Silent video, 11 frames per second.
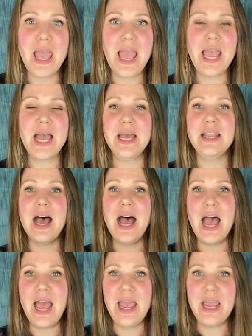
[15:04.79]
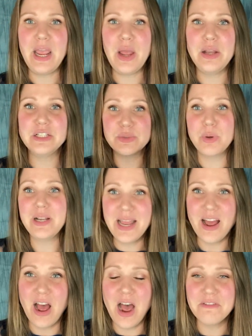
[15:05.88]
And I just want
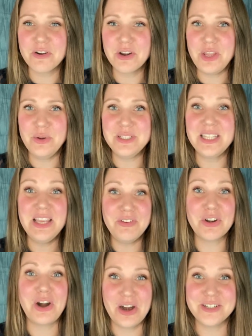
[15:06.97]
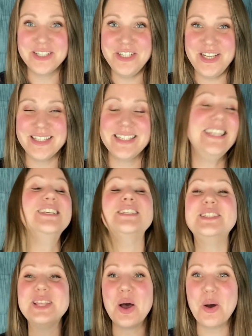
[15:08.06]
to offer you to give your heart to Jesus. He is
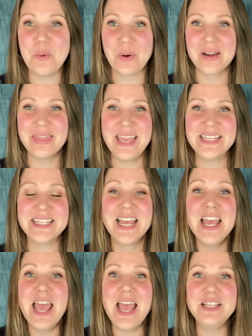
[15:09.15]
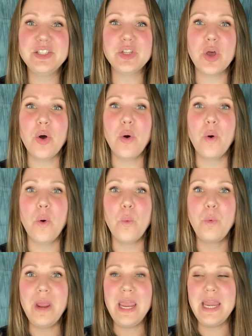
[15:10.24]
so worth it. And so
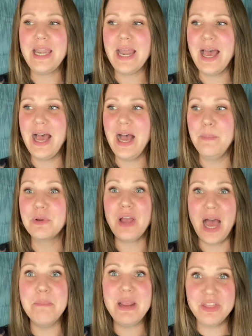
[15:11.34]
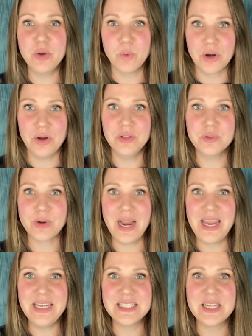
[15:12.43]
when God made the world,
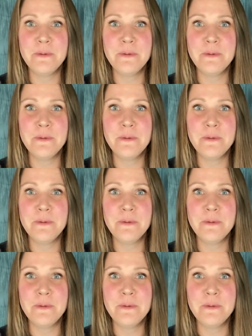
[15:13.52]
right?